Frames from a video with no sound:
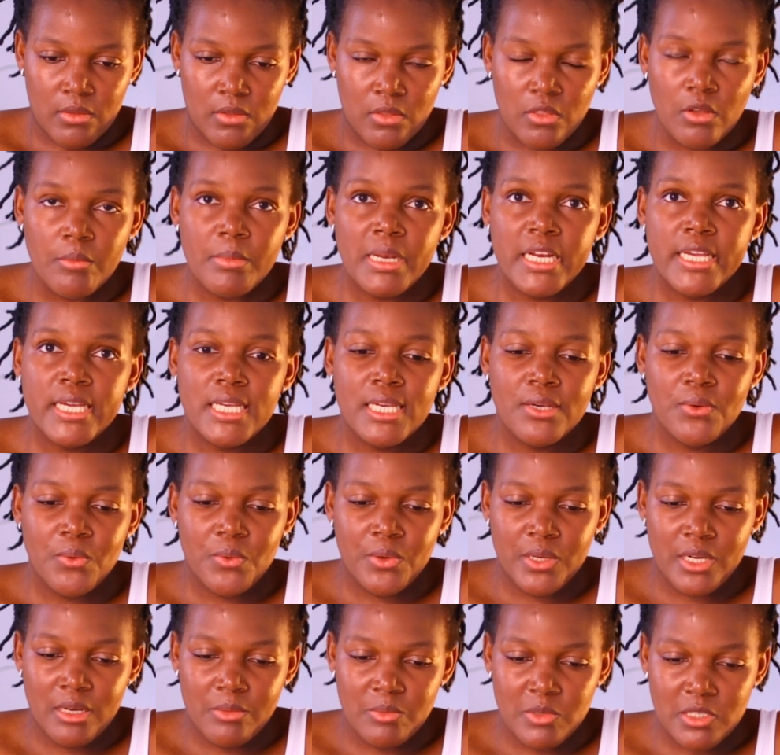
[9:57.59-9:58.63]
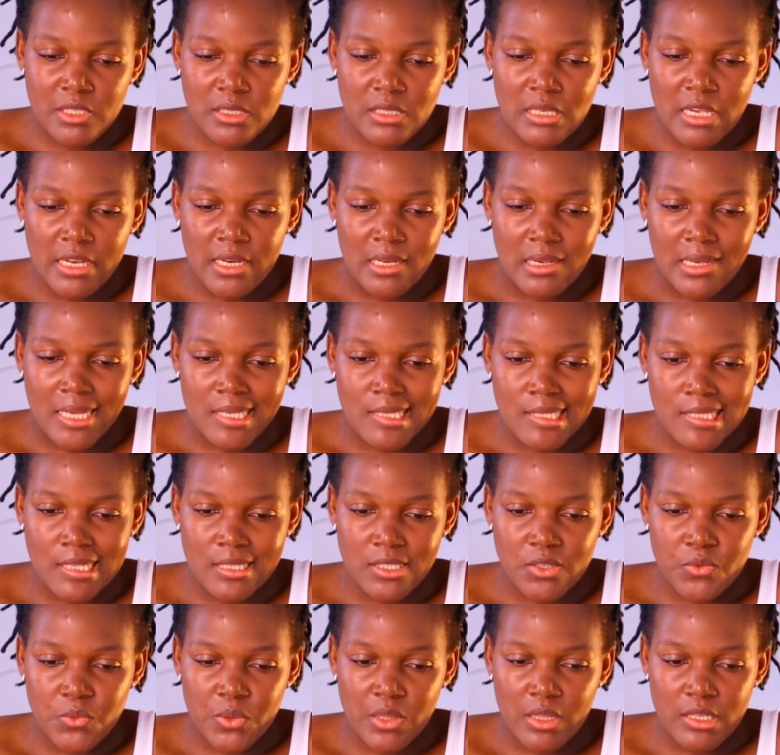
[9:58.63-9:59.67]
Normally, when I'm designing, I
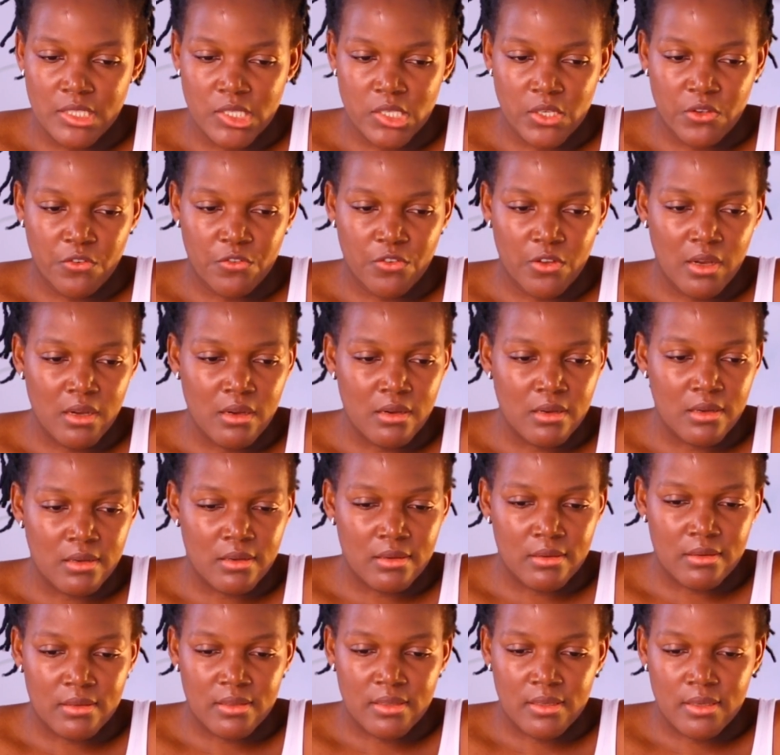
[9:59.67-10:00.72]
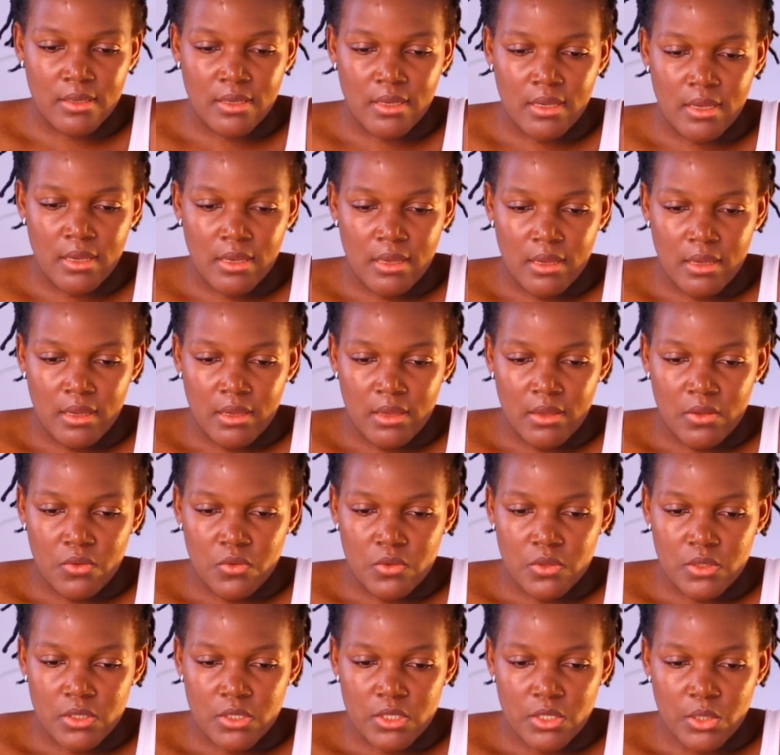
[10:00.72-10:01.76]
start with a sofa,
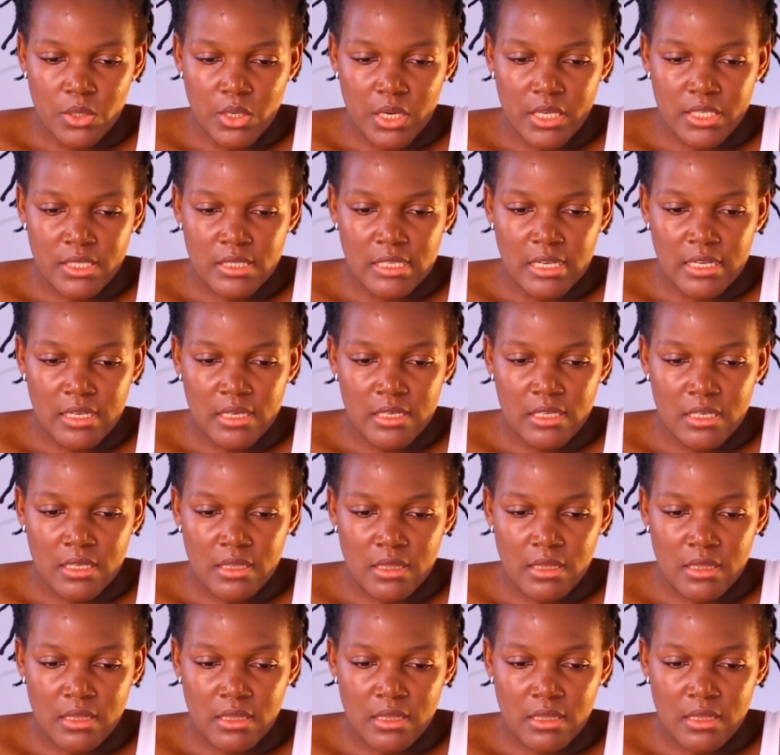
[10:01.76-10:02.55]
So let's add in